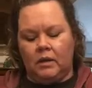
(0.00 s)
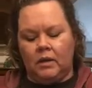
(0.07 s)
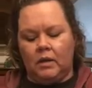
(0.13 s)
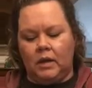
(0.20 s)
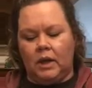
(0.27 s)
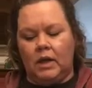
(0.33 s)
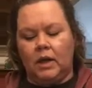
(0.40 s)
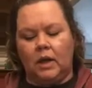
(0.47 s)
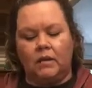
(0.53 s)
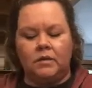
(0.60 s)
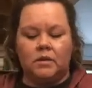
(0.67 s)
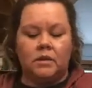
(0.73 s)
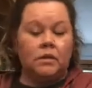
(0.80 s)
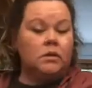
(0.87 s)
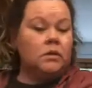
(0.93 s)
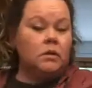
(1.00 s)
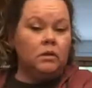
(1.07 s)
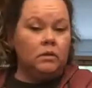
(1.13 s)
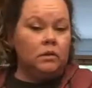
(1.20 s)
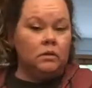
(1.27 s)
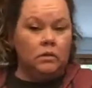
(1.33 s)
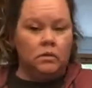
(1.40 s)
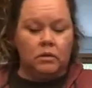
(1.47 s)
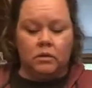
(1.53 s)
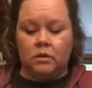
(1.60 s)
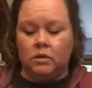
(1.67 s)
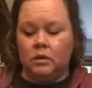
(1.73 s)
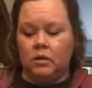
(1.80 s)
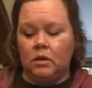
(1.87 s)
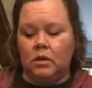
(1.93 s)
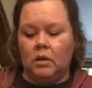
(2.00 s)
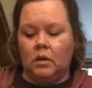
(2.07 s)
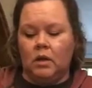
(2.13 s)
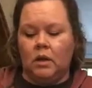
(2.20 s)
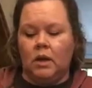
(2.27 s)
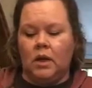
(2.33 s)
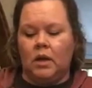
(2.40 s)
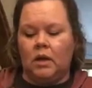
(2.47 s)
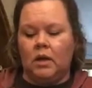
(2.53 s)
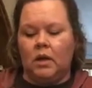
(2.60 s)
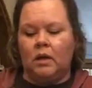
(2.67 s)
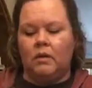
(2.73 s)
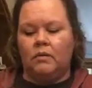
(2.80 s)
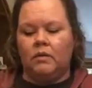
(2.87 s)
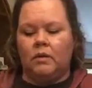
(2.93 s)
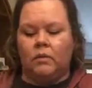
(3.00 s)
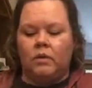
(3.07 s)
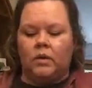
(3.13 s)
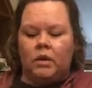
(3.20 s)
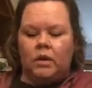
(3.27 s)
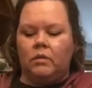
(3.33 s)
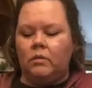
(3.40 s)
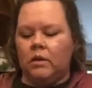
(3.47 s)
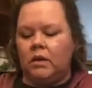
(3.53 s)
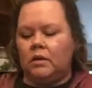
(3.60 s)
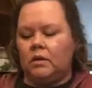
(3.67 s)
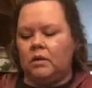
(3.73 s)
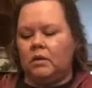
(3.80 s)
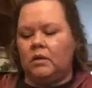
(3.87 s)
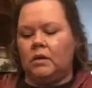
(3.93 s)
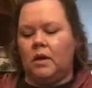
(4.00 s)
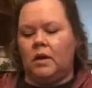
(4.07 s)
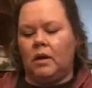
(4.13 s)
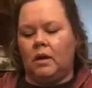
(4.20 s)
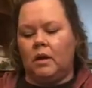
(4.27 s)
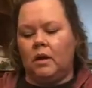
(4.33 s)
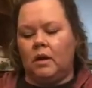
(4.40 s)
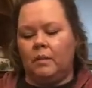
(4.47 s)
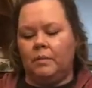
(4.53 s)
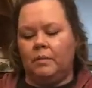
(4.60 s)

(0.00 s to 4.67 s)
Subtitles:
60-degree rulers. I love working with like